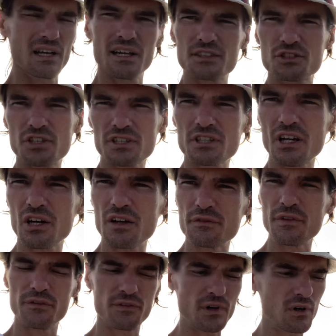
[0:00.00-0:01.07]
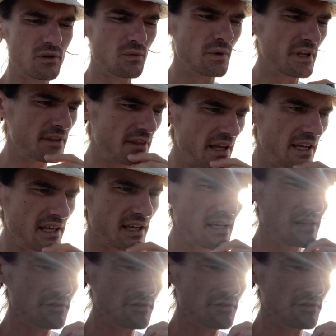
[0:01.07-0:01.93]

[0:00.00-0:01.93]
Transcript: Just got off the phone with a